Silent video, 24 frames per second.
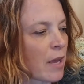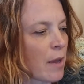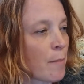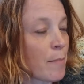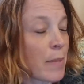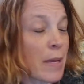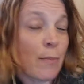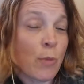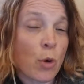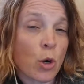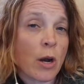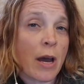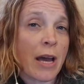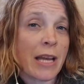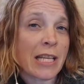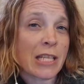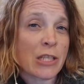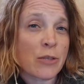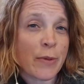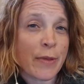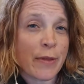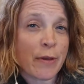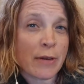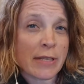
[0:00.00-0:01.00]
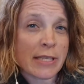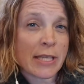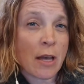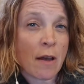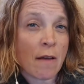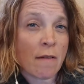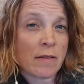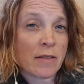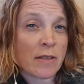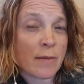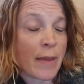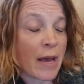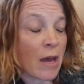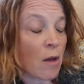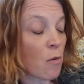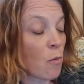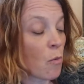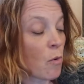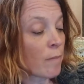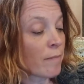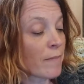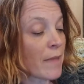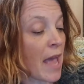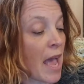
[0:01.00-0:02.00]
be more honest with yourselves about
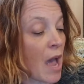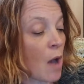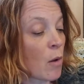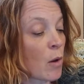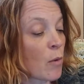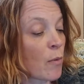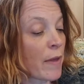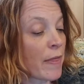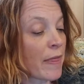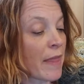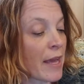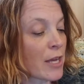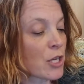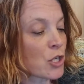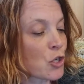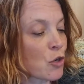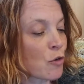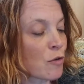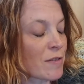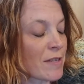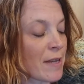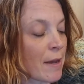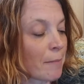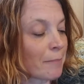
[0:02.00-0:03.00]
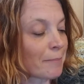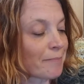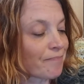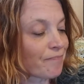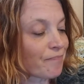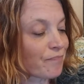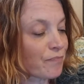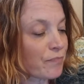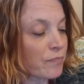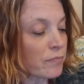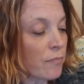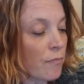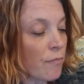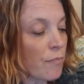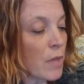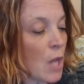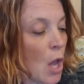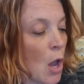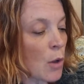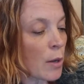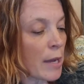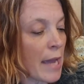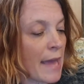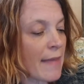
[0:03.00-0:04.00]
how and when that shows up.
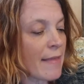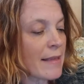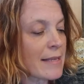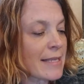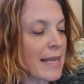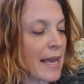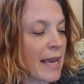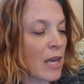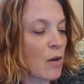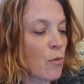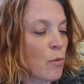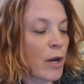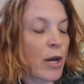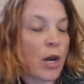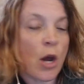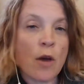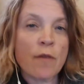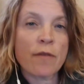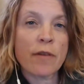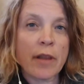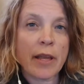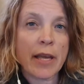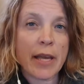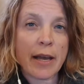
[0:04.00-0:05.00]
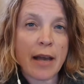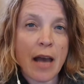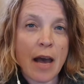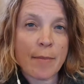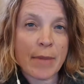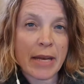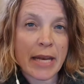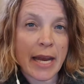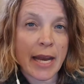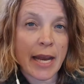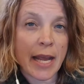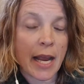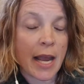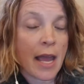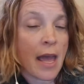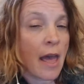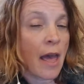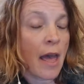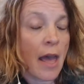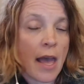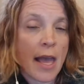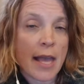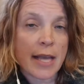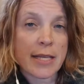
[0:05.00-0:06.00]
Okay, the second one, overly accommodating.
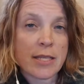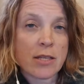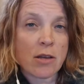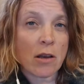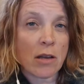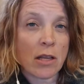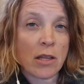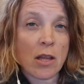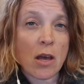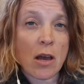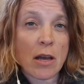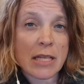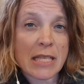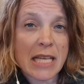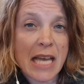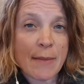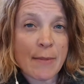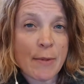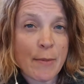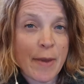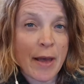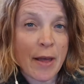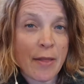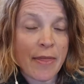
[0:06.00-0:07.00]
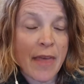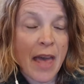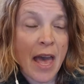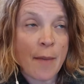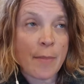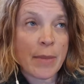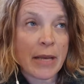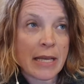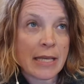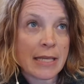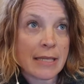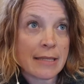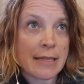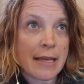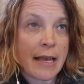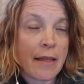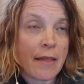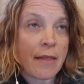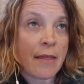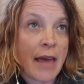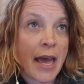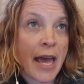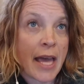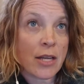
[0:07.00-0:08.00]
I could talk a long time about that because
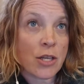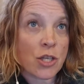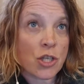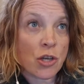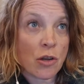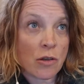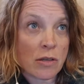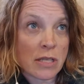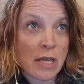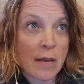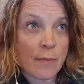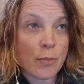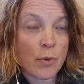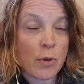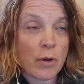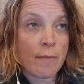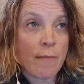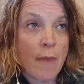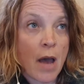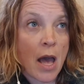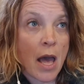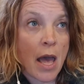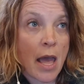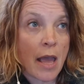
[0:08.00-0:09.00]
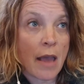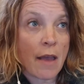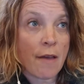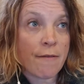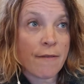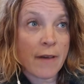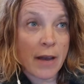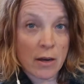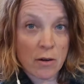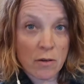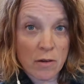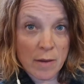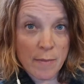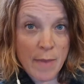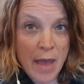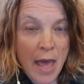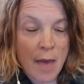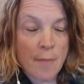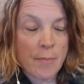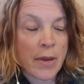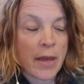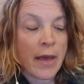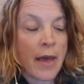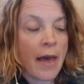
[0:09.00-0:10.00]
that shows up on my fuckery
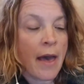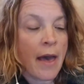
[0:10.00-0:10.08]
map,